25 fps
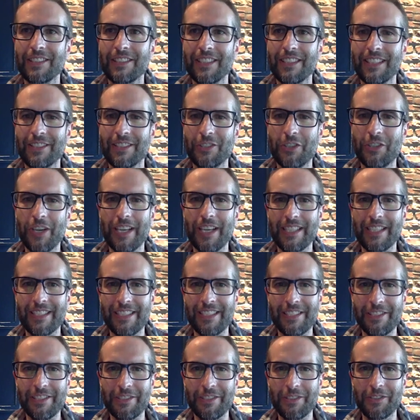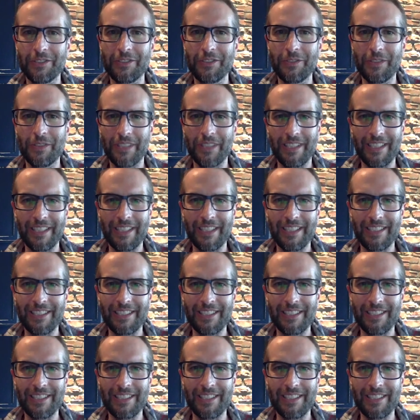and trying to do with it.